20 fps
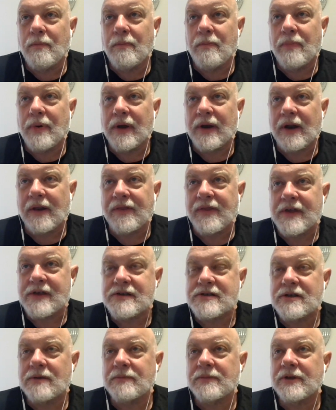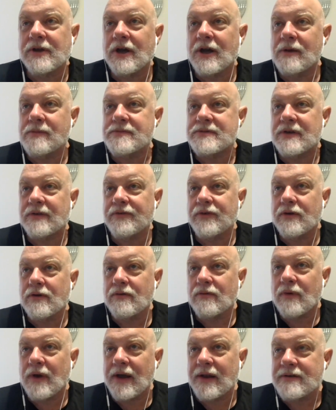But I think sometimes I've heard
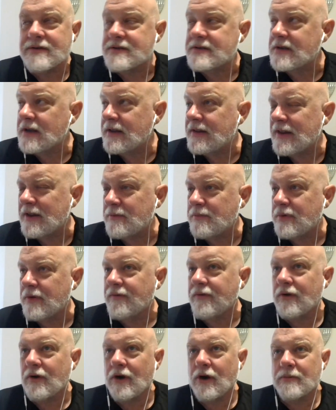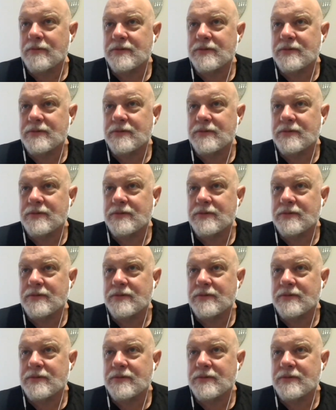writers say they'd prefer